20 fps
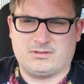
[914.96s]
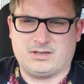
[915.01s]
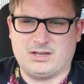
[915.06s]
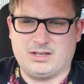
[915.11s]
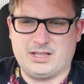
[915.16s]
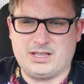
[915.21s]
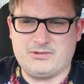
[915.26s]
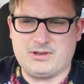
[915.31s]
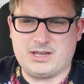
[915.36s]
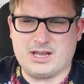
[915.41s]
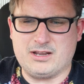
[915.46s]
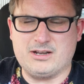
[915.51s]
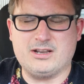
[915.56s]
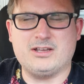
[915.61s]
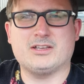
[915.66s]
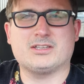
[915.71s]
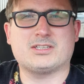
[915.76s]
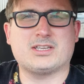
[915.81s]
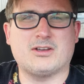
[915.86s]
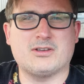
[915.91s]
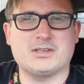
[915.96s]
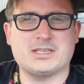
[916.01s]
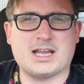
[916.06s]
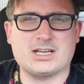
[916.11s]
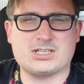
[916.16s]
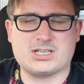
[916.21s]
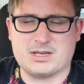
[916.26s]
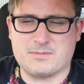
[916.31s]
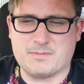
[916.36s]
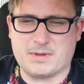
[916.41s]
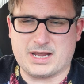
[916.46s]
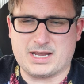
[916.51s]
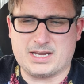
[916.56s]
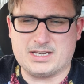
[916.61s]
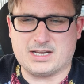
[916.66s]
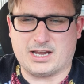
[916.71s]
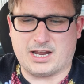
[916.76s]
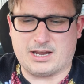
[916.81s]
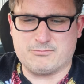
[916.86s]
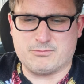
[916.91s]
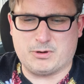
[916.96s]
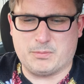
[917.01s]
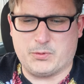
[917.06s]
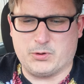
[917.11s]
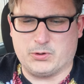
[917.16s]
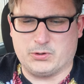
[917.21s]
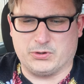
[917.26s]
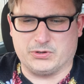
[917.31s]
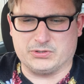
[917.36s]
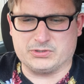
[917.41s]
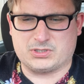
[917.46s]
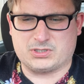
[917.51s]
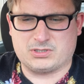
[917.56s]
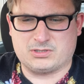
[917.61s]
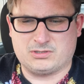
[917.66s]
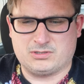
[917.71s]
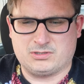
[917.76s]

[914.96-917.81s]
Oh, there we go, look. So it's actually made a report,